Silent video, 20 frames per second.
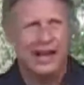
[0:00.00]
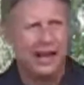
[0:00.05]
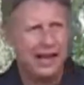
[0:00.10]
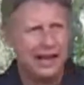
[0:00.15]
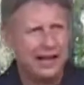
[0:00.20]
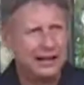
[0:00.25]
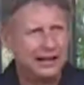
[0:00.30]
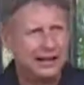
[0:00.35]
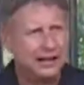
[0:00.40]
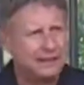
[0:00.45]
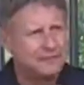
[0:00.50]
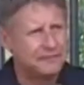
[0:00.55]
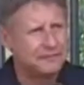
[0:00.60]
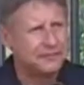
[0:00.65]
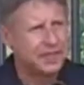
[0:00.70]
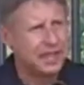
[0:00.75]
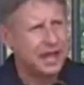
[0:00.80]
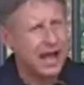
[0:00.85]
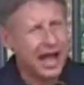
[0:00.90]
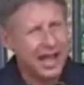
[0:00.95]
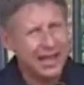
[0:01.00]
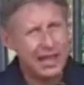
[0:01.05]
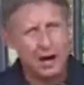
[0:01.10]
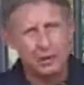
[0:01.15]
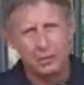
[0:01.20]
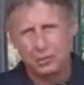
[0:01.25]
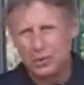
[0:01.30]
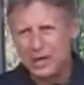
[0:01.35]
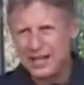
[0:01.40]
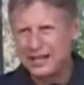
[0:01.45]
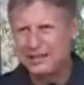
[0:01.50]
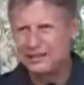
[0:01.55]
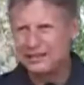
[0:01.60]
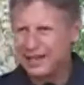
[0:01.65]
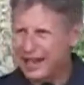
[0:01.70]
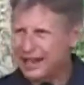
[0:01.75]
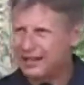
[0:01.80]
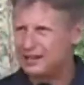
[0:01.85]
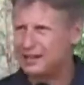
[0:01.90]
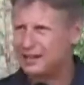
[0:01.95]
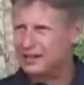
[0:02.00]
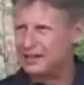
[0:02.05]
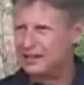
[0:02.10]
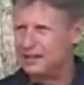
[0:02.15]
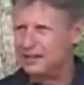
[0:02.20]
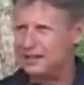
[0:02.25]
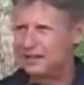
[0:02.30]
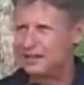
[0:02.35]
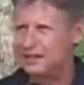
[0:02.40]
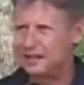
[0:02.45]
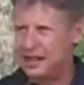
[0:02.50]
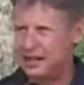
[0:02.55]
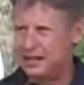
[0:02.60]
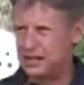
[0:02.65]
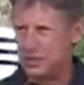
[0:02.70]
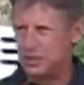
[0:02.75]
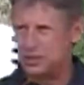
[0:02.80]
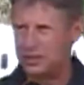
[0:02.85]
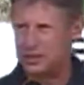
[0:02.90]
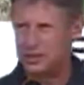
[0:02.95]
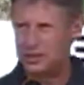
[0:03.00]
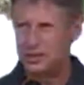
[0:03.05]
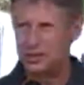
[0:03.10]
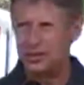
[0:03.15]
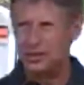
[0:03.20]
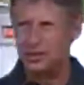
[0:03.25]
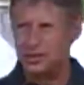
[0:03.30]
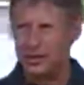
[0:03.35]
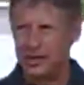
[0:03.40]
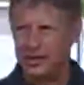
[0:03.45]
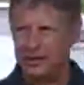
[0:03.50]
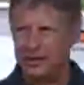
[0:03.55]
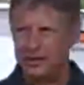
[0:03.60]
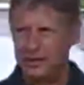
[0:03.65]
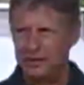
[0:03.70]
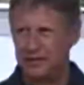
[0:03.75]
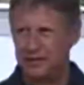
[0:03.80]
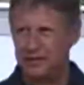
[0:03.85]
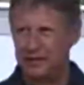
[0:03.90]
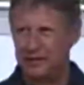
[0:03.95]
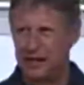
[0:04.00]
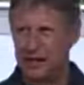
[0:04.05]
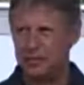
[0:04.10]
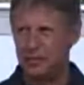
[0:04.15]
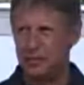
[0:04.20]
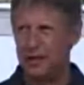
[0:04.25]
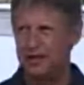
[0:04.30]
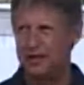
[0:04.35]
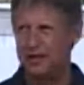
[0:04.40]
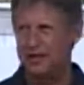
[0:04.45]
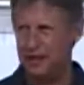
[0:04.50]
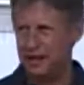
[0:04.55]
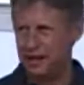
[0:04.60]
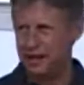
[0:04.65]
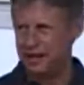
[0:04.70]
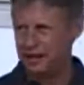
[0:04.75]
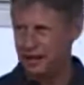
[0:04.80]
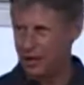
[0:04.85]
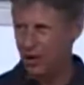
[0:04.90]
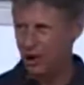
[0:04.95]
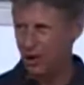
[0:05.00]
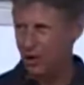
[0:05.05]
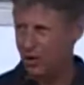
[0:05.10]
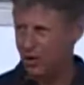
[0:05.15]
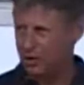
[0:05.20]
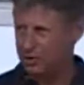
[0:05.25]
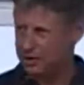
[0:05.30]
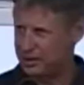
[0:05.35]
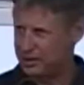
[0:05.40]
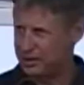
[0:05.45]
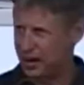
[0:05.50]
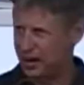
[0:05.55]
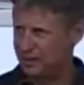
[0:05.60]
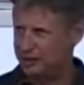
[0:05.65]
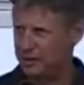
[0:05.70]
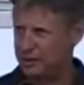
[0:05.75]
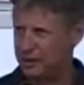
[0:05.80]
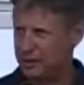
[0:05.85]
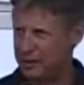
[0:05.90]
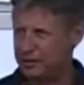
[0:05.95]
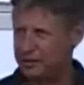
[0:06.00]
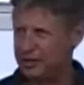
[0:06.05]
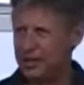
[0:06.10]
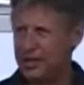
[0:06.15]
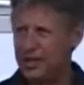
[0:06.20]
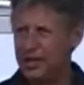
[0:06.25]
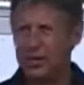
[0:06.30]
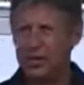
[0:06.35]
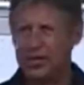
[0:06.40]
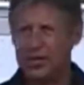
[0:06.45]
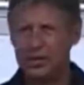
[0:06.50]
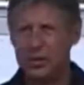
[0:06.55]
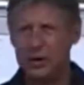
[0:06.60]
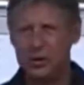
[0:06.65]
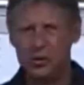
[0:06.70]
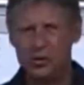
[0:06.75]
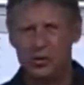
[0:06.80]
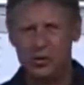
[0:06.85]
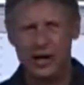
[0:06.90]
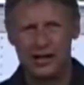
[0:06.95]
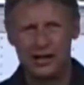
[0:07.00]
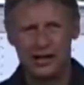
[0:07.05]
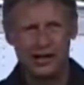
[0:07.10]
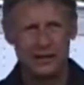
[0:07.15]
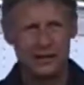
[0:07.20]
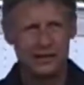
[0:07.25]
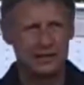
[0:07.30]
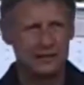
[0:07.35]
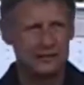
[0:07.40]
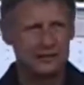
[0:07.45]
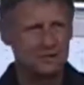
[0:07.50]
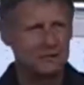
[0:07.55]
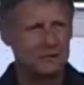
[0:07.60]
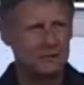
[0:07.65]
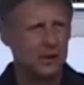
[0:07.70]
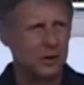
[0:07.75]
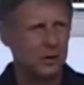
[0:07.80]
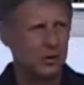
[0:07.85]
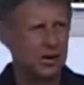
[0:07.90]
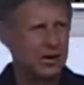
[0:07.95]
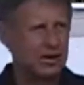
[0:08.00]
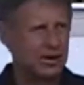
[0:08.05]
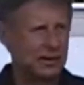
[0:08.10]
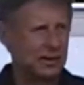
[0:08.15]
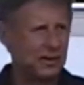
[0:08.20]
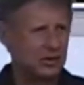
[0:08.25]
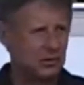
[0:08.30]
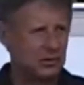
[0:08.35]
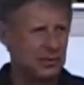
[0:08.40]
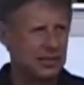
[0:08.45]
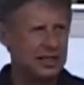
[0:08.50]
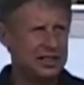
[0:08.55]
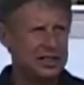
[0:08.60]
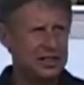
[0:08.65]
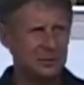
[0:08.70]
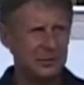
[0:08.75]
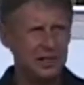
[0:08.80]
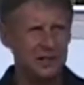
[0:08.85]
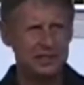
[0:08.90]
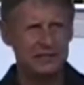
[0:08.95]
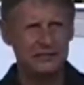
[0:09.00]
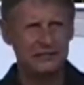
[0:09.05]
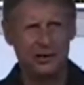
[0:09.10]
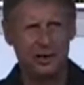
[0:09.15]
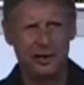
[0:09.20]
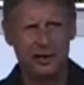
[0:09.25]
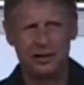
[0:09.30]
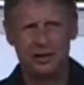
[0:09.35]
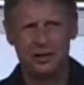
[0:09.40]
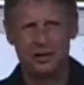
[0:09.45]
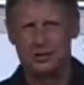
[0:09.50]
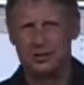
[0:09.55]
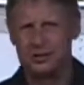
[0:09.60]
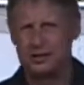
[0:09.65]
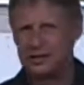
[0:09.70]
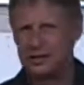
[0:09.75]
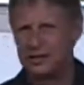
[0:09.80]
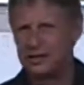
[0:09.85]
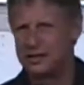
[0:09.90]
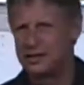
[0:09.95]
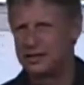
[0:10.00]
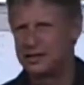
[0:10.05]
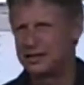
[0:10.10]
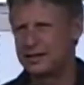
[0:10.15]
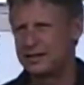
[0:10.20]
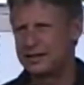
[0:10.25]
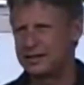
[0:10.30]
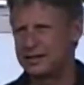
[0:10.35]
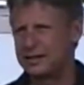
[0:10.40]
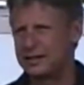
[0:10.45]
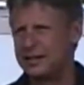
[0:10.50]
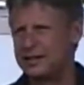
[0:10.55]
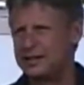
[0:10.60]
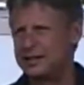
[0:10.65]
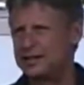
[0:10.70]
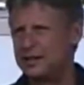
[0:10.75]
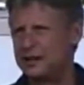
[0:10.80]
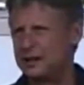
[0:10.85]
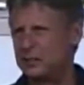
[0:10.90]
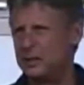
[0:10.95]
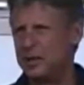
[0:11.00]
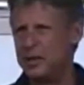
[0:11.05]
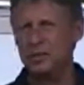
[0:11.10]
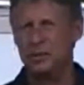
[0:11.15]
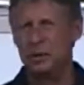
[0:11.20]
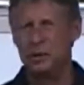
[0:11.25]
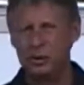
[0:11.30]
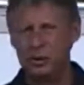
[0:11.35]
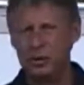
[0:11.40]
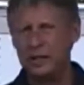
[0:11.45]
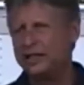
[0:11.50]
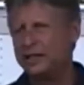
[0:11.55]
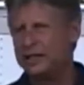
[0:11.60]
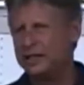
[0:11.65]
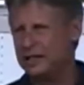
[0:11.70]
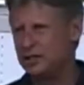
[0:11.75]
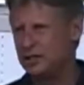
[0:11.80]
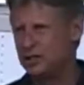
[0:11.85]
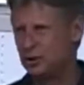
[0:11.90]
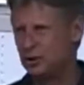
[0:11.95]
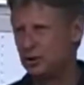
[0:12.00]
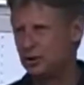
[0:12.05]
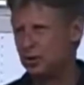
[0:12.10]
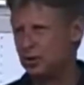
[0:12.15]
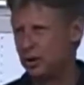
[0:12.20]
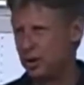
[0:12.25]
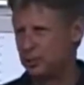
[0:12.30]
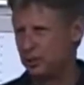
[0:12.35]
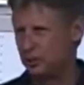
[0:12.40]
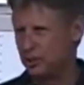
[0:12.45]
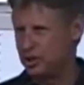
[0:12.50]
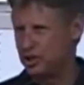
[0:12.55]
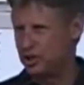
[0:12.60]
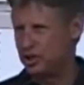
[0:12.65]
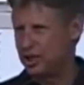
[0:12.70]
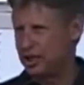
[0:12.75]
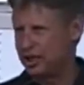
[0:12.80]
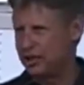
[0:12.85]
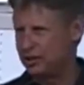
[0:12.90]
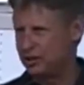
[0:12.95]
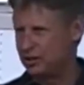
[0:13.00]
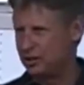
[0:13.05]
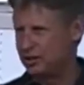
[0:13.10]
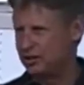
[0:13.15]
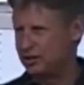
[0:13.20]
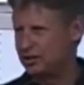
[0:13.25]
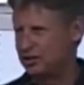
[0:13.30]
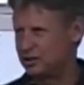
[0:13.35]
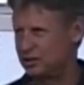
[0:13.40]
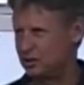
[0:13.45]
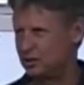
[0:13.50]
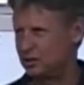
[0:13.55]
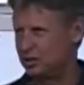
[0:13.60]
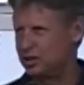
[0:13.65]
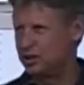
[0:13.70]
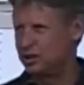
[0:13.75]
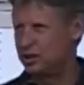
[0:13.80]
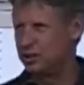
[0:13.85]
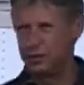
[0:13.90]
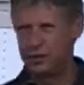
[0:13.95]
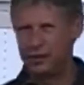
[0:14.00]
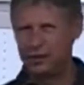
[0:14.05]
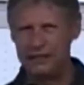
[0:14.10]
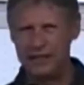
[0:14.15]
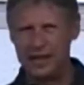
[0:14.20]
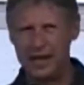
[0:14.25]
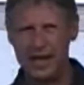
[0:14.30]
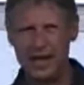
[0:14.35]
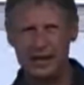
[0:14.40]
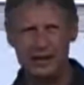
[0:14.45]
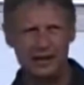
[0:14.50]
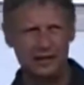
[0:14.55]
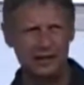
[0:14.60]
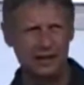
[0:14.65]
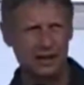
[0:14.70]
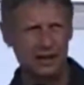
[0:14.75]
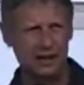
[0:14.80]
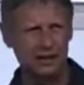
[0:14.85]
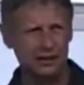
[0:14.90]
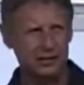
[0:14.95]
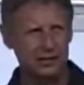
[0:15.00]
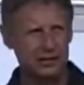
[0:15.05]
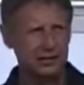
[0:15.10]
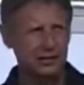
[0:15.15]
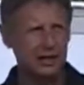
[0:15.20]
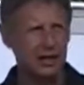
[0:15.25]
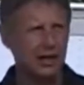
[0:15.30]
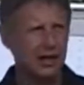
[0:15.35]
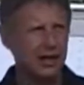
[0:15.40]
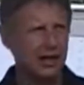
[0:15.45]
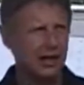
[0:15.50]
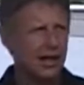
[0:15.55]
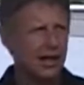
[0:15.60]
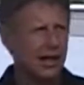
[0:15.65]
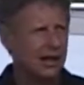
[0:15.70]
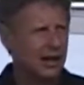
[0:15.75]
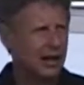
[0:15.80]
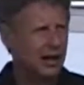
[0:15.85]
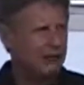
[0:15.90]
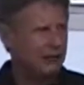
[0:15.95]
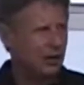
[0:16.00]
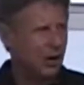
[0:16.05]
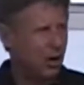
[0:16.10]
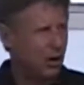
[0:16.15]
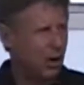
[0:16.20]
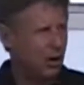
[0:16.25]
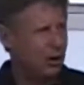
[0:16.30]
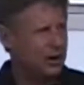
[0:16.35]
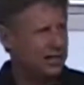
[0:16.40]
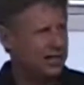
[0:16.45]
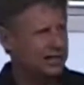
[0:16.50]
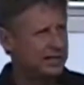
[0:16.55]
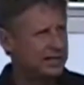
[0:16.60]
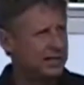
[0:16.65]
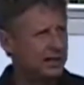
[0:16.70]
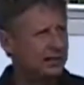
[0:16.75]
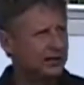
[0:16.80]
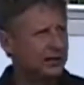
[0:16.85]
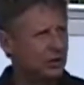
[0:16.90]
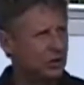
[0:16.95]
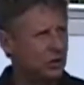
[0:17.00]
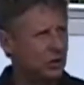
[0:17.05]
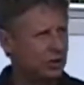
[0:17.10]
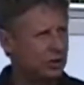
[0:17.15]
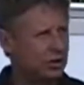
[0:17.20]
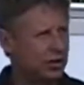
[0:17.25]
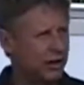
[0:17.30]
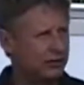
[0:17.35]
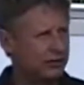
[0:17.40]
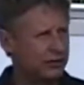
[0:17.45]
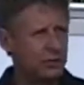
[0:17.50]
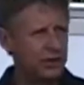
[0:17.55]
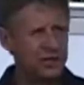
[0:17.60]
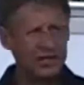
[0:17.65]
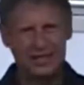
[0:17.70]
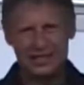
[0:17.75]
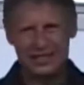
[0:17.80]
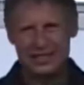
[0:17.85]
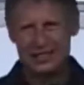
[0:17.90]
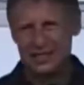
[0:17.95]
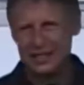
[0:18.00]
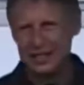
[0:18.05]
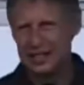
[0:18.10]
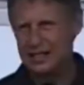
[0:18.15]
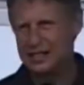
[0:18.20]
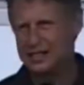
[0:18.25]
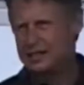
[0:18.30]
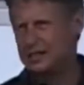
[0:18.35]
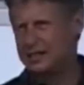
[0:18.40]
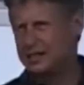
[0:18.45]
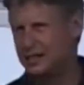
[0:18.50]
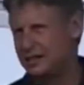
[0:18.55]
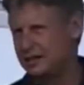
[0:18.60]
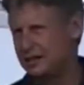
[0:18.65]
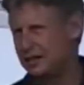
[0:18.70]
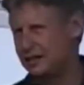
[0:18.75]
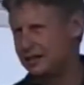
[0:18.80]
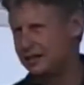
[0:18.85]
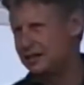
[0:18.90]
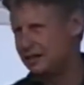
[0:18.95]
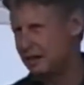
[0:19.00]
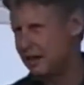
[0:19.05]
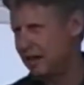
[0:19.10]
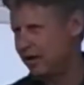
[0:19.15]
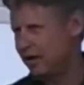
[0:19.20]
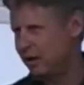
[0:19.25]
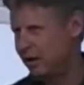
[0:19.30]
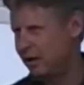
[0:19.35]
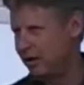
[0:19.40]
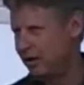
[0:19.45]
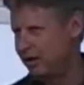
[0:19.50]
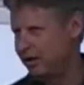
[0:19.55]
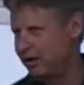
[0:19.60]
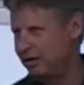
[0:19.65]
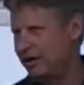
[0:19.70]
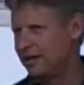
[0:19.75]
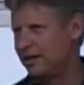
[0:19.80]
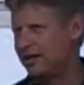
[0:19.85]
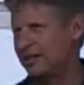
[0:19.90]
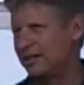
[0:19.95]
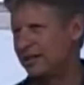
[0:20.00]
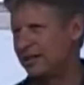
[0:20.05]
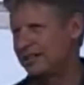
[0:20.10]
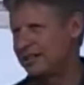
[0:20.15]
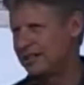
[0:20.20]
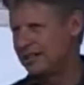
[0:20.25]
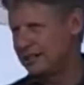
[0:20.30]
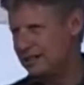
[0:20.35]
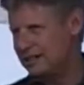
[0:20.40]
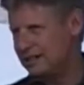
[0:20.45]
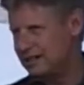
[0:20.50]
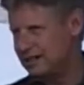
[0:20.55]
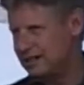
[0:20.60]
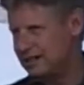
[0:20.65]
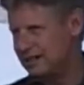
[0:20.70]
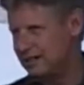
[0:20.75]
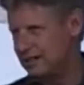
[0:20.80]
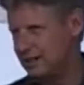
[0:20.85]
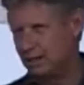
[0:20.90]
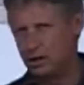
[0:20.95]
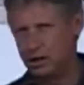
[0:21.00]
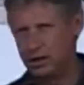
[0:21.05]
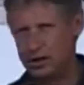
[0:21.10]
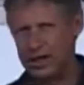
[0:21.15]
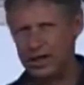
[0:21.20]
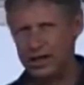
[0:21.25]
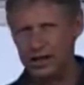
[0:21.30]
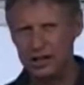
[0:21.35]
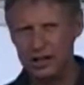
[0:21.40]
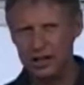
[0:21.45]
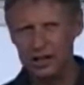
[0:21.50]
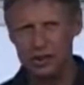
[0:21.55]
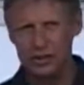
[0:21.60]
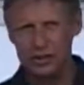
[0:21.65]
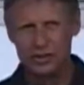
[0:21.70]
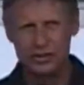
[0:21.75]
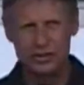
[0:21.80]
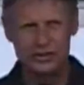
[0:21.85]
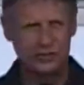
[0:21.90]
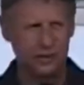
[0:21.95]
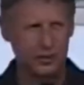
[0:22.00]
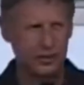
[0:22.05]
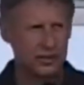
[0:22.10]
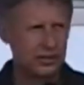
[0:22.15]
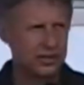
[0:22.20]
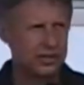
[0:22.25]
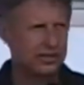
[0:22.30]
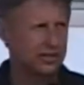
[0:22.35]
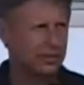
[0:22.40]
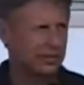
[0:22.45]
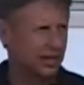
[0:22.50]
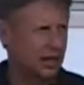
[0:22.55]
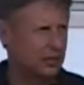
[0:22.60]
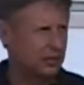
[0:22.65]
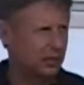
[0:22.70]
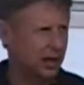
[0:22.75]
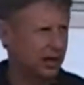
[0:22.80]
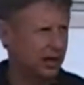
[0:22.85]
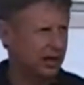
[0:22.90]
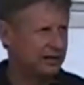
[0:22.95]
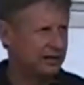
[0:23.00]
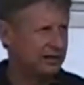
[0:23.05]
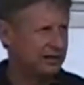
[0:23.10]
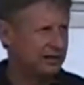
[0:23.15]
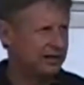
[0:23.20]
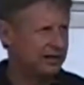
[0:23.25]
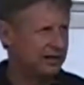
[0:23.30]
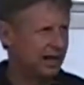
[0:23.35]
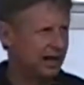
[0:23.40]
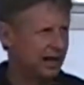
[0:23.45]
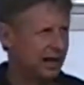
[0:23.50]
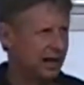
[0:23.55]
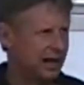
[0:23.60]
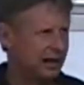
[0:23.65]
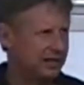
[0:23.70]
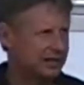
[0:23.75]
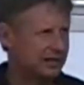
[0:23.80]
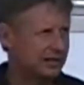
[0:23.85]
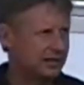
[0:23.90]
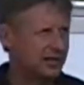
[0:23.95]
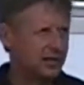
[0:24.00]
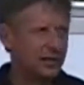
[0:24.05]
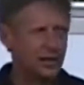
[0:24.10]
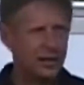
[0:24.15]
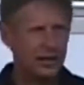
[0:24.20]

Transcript: And I got reelected in a state that was 2-to-1 Democrat by saying no to government. So what I think really speaks volumes is that people really do appreciate good stewardship of tax dollars. And I've always said that good government is easy. It's not hard. It's easy to look at issues first and politics last.